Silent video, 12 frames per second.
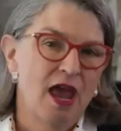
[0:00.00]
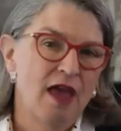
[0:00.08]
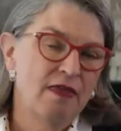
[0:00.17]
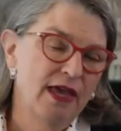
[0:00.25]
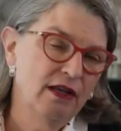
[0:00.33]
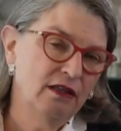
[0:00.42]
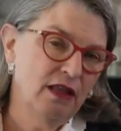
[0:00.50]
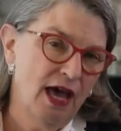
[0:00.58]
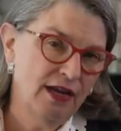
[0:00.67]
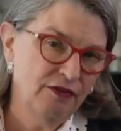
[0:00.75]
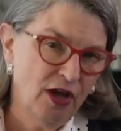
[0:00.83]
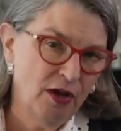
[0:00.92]
And then a
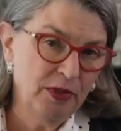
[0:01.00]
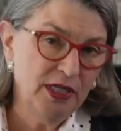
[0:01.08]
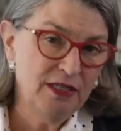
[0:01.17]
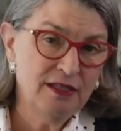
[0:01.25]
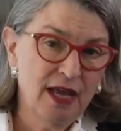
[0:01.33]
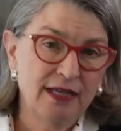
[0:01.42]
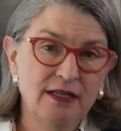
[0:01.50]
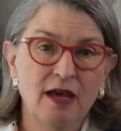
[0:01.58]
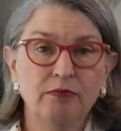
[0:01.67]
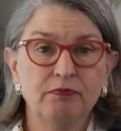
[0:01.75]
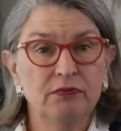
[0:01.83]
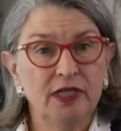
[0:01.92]
lot of companies signed
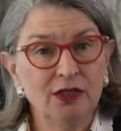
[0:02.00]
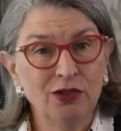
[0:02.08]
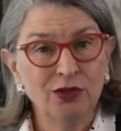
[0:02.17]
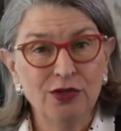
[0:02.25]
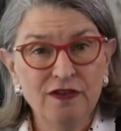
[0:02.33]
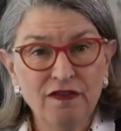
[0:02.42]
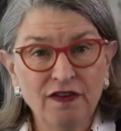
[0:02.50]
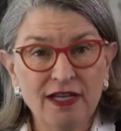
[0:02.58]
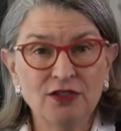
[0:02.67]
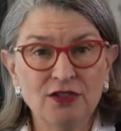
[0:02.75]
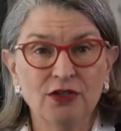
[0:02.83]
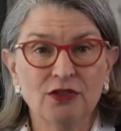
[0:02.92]
up, including
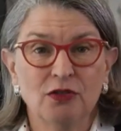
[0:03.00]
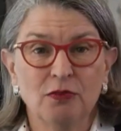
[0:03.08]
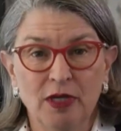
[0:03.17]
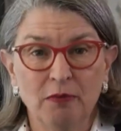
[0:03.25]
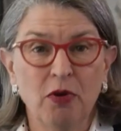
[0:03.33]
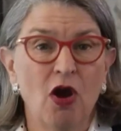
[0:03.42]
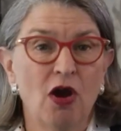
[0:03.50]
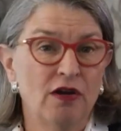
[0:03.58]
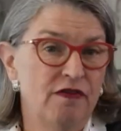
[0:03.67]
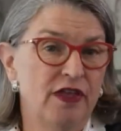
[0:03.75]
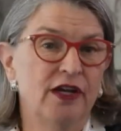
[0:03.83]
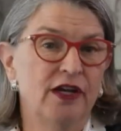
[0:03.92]
Pfizer, to be a part
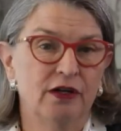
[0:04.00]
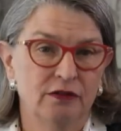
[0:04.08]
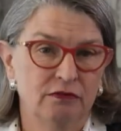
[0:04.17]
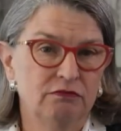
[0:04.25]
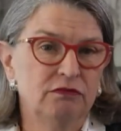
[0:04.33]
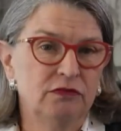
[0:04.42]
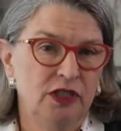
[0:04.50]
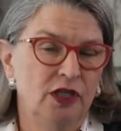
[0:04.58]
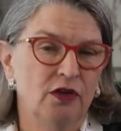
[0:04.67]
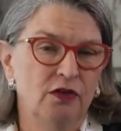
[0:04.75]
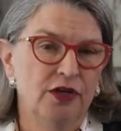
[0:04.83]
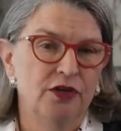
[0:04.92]
of their, you
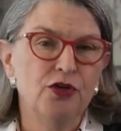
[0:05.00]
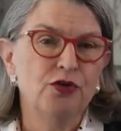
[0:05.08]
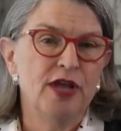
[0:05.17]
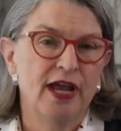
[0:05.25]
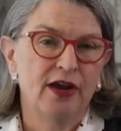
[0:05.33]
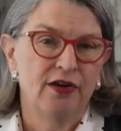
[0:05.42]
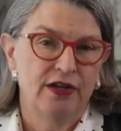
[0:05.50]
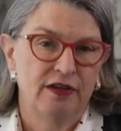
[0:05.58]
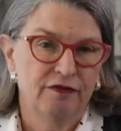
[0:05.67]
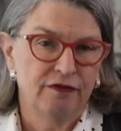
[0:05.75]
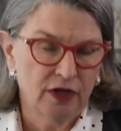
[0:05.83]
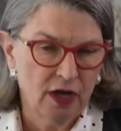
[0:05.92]
know, their new
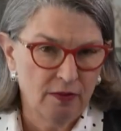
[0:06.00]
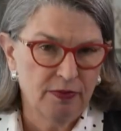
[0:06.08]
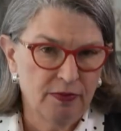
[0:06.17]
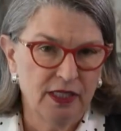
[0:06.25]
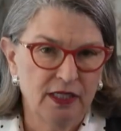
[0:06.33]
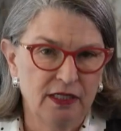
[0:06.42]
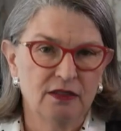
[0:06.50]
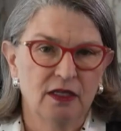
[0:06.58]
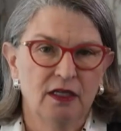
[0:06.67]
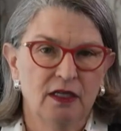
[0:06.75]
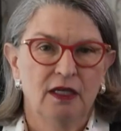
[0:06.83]
narrative for companies.